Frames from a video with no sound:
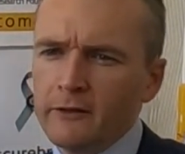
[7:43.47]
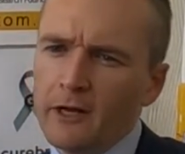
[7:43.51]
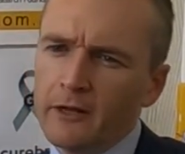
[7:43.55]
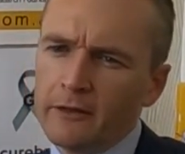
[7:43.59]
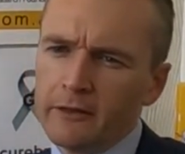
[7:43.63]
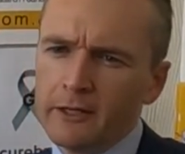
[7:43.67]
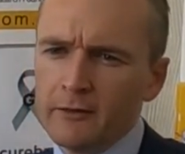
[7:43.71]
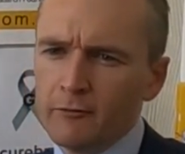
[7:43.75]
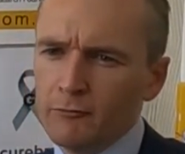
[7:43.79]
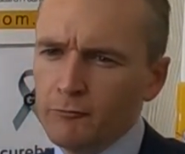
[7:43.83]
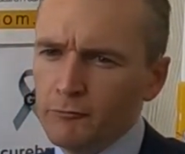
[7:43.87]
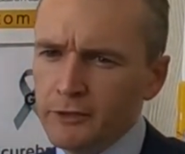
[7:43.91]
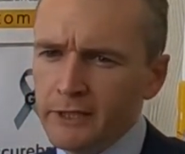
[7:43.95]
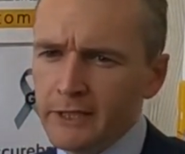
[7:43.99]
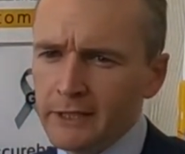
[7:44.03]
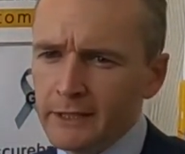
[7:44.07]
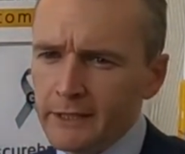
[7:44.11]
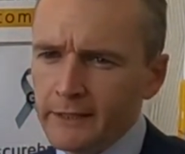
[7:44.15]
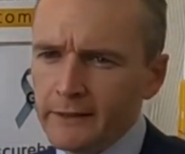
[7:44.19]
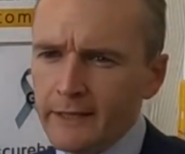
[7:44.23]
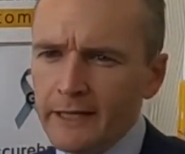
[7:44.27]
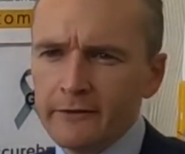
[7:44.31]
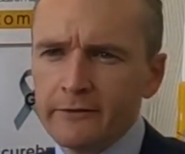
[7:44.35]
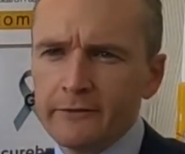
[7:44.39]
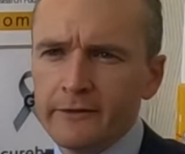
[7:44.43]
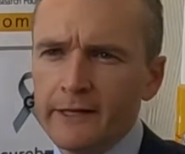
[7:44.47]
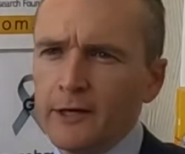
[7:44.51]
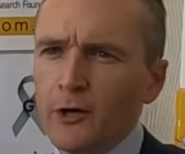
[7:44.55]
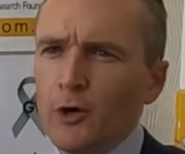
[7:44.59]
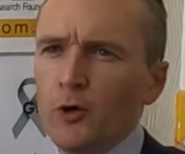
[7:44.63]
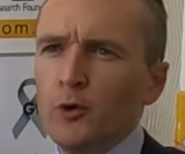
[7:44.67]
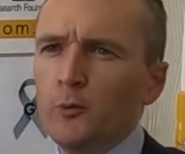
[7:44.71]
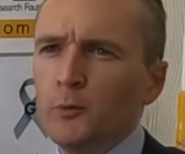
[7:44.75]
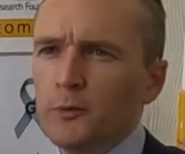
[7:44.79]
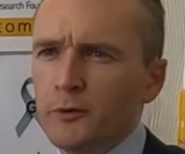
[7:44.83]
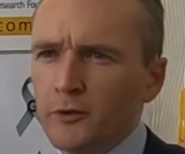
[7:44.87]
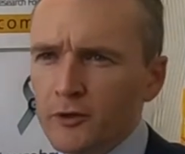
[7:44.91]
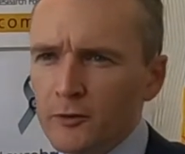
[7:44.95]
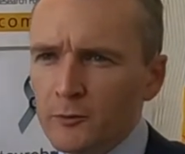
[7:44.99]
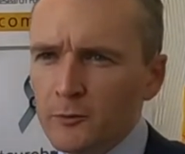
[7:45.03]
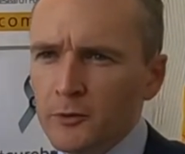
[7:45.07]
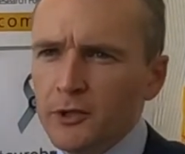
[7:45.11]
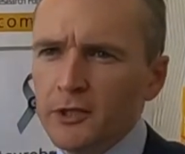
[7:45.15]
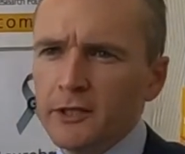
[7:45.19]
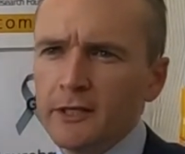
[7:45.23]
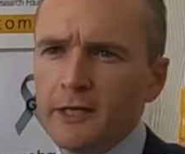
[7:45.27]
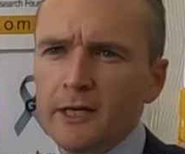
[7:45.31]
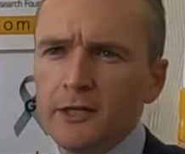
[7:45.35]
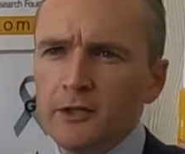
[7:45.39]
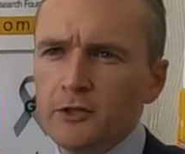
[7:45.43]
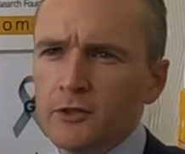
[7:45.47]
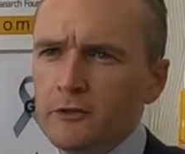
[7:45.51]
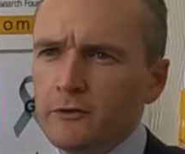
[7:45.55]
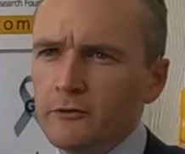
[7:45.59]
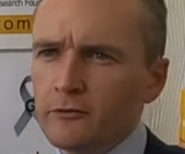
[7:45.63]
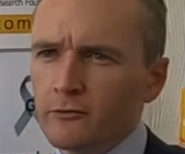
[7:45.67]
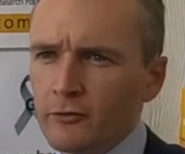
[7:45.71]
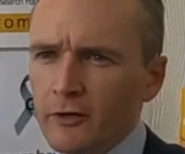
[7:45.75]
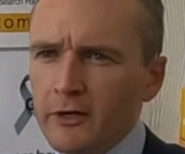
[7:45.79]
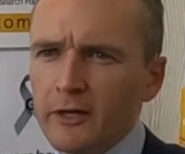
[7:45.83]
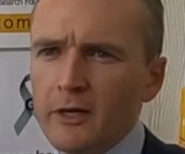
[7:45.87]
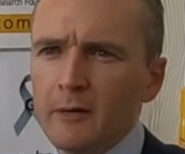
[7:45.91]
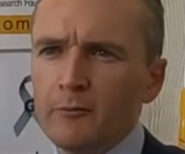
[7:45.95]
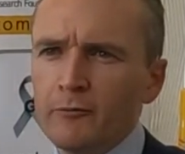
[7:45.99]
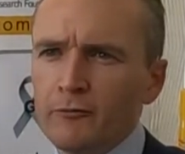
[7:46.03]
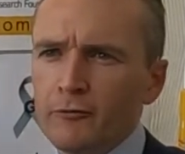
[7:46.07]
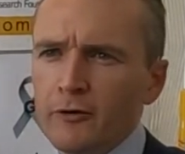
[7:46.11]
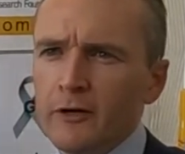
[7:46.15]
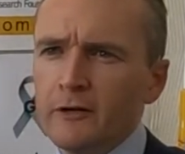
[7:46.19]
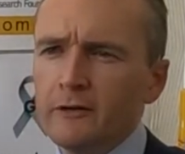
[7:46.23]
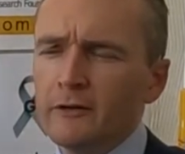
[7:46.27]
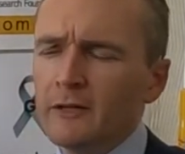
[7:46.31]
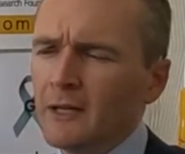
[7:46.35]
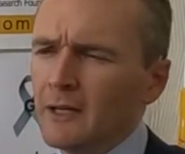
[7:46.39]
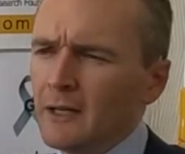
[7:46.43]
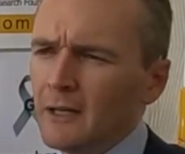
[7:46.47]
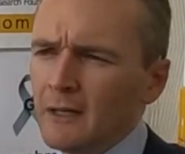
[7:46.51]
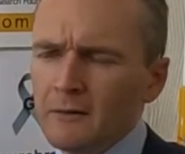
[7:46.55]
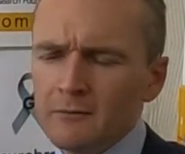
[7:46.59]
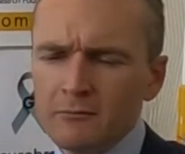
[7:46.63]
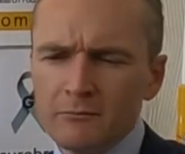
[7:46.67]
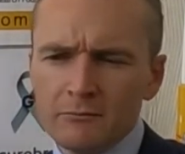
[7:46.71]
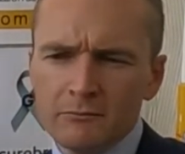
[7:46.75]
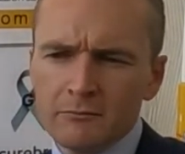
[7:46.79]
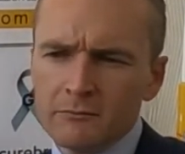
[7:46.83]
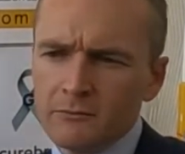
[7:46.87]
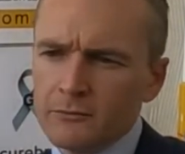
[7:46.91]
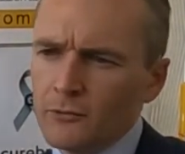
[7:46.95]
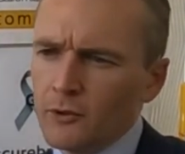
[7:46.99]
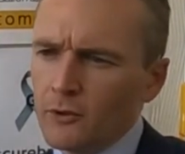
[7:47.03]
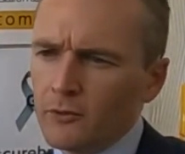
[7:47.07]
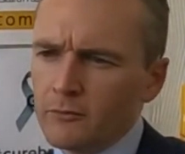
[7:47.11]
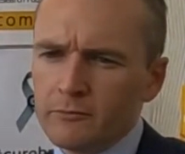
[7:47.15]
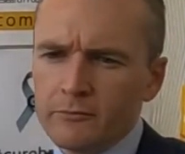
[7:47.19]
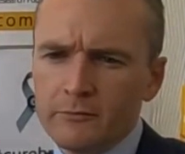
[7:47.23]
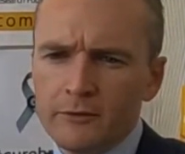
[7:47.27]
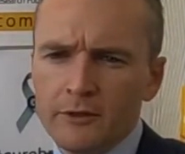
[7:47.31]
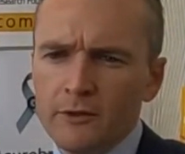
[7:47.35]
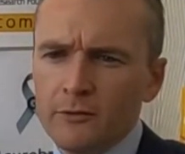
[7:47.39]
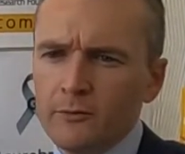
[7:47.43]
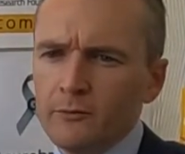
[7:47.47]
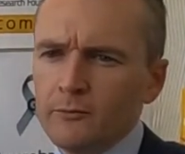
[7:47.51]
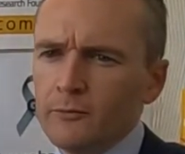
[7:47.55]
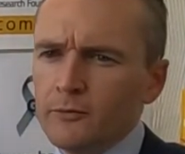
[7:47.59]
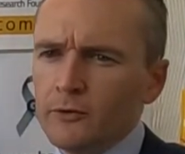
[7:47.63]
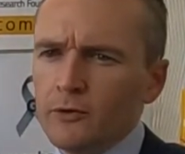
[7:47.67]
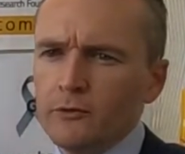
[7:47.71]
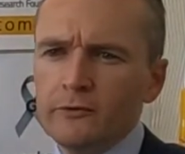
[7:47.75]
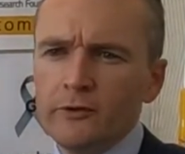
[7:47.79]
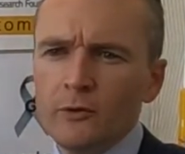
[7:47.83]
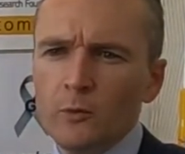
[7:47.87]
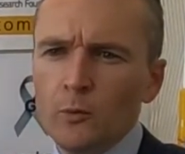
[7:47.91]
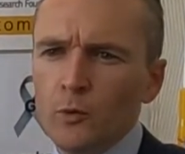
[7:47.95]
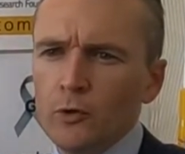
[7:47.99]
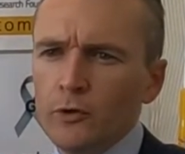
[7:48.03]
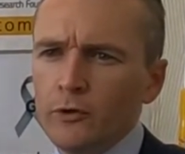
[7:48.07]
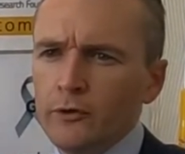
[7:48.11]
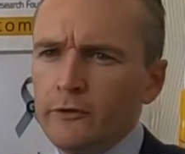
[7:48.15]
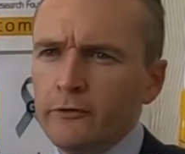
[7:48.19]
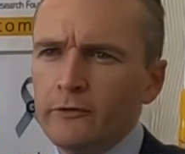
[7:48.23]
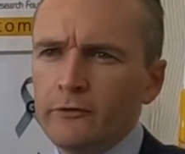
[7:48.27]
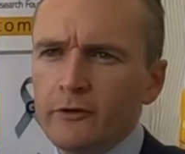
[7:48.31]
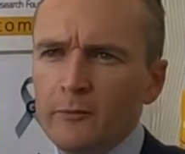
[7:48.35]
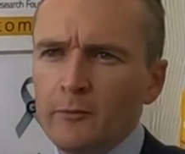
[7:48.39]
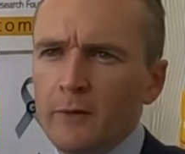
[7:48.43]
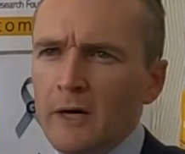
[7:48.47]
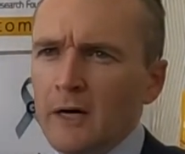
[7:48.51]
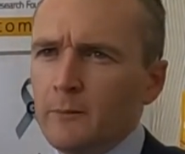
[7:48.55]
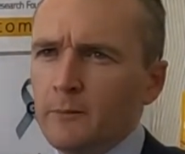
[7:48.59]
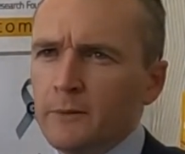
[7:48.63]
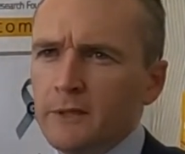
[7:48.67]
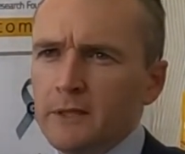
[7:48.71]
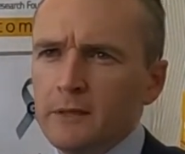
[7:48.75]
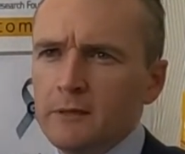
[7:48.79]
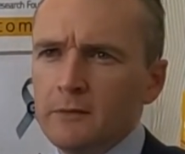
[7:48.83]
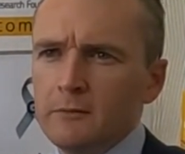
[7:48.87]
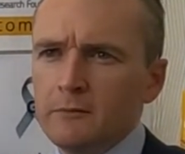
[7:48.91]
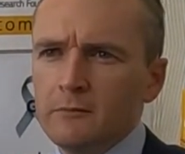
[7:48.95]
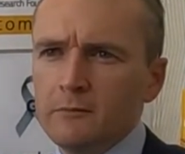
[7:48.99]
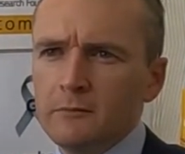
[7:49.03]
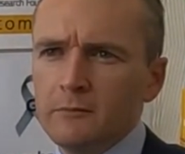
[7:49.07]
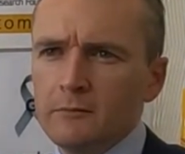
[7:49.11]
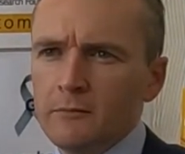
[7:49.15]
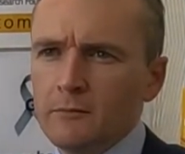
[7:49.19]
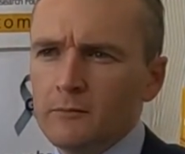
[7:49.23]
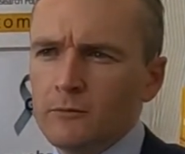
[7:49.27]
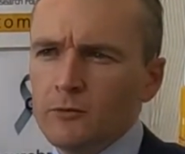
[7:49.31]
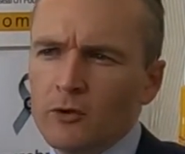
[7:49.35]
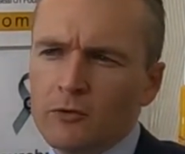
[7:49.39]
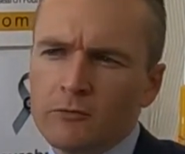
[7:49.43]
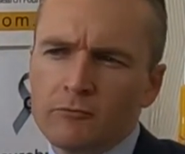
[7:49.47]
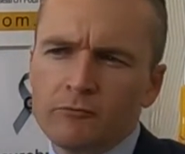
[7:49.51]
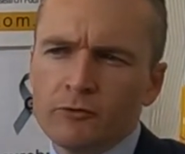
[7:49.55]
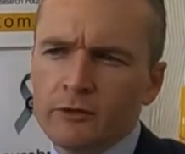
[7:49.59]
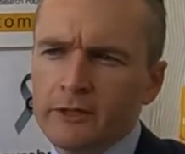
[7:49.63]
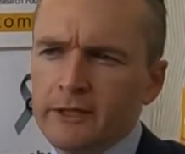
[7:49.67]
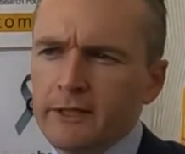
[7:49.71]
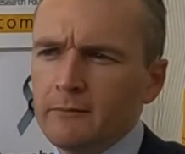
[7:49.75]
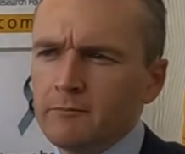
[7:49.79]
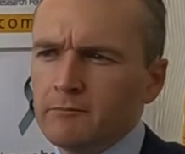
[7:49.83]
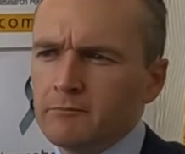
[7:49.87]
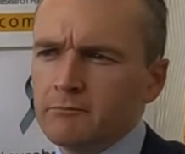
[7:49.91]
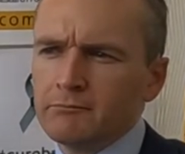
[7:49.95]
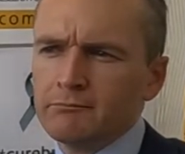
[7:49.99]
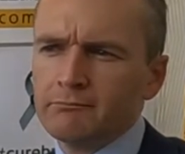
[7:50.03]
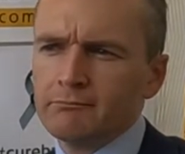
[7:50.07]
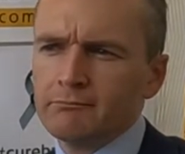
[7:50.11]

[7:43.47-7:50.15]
And I think really that's that open communication straight up front, not, you know, using words that might be not really,